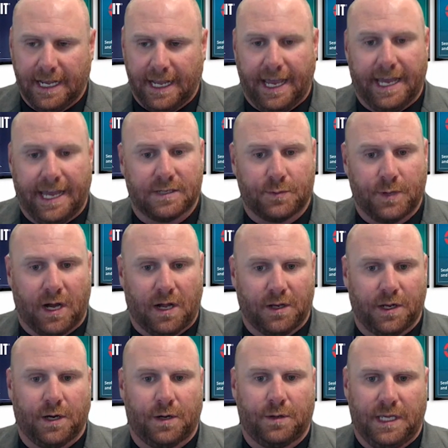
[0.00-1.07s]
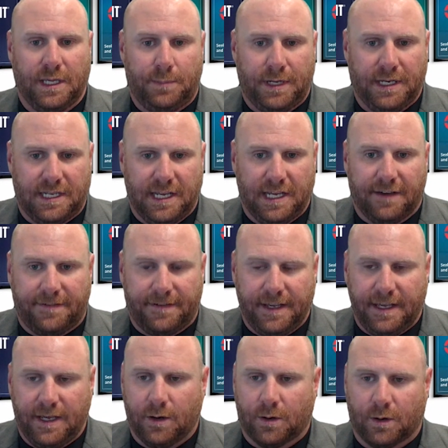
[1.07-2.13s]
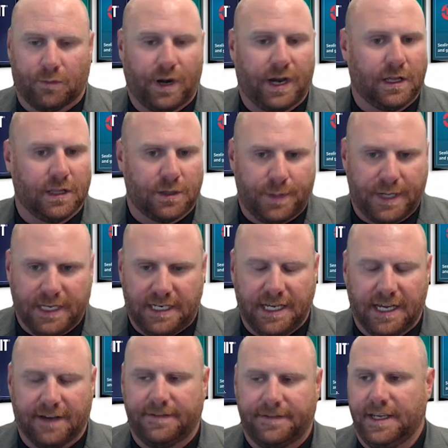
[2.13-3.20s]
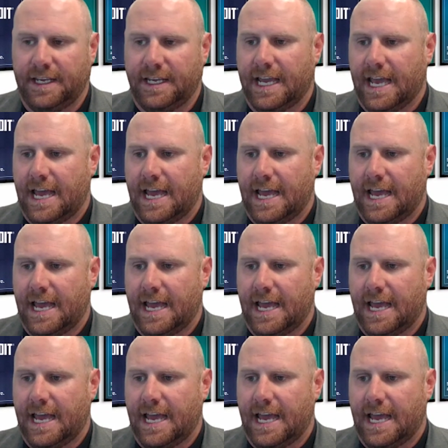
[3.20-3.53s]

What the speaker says: And as we all know, EPTFE or regular PTFE